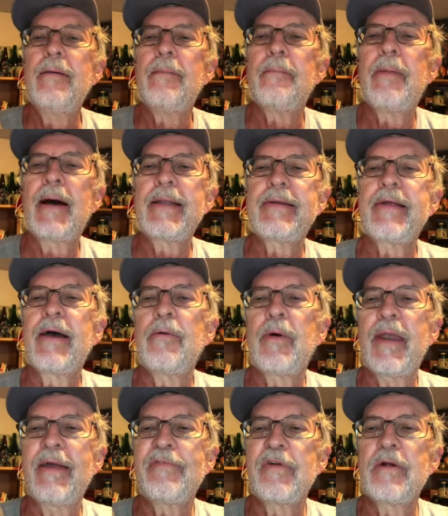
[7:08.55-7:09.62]
But
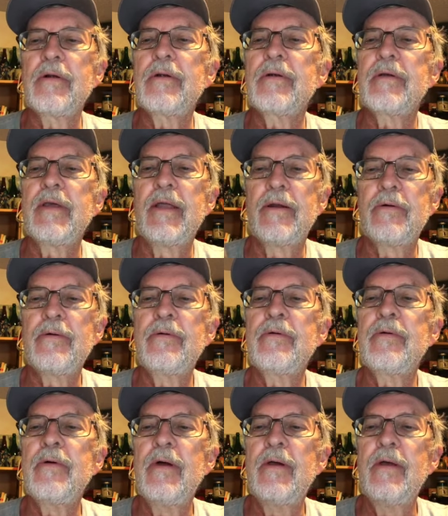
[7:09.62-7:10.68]
whatever,
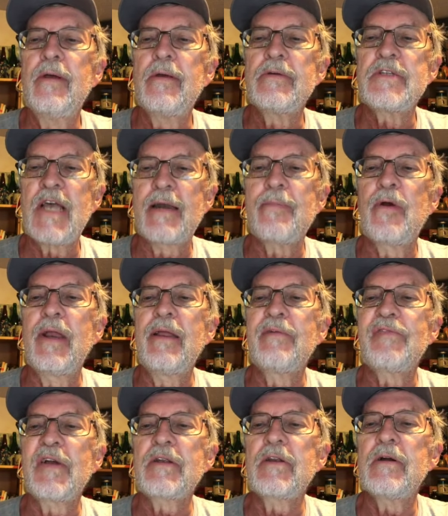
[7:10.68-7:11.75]
celebrating a
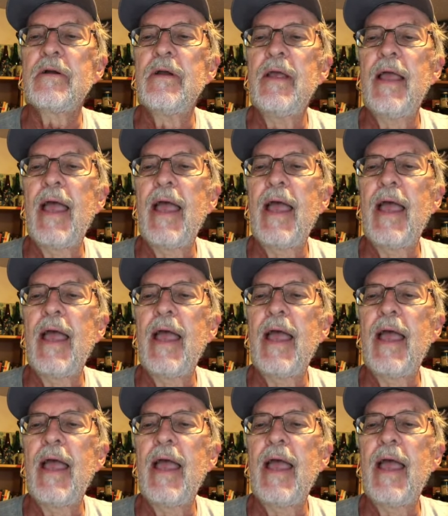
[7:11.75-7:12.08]
victor.